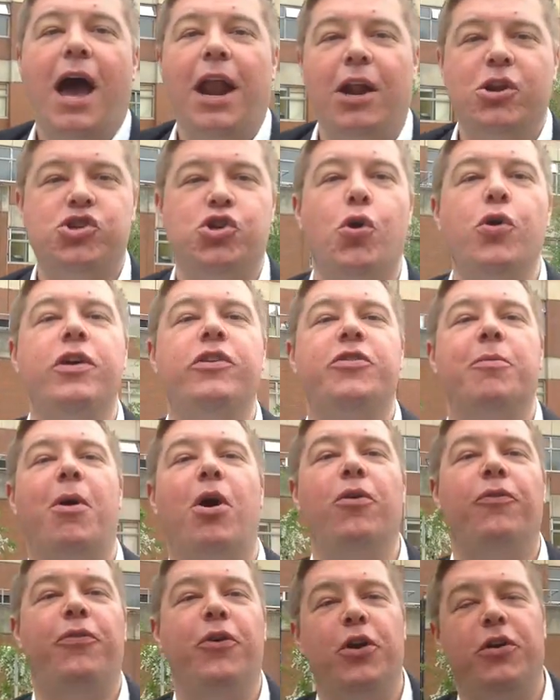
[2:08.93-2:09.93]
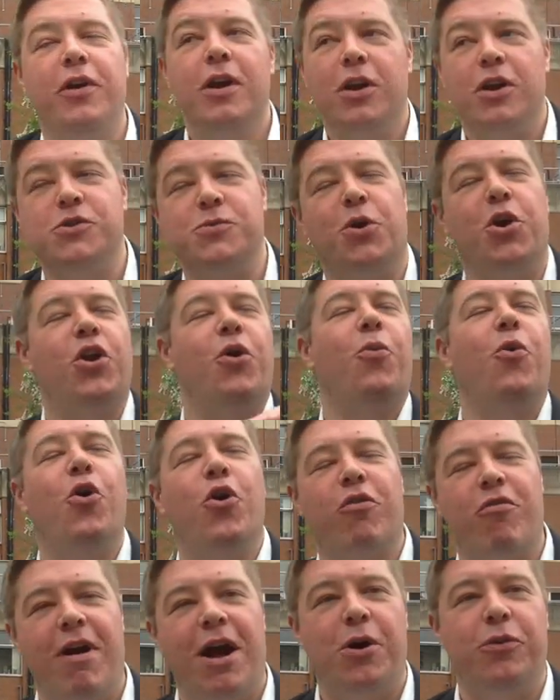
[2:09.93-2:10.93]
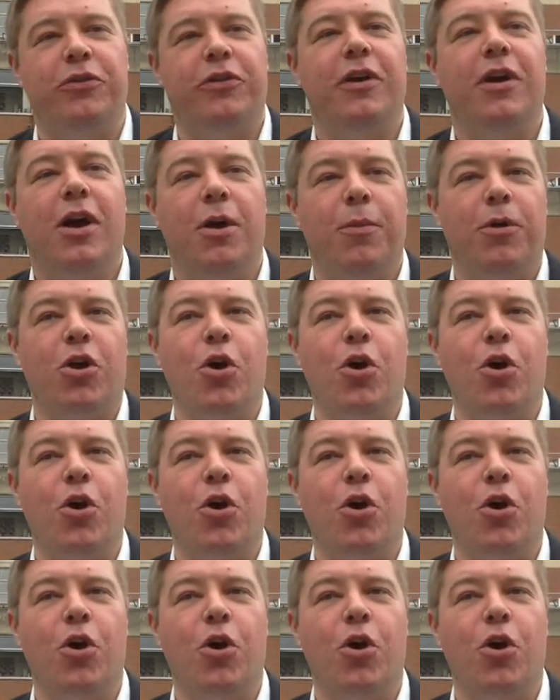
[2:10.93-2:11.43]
And I'll show you De Montfort, because we're going to walk around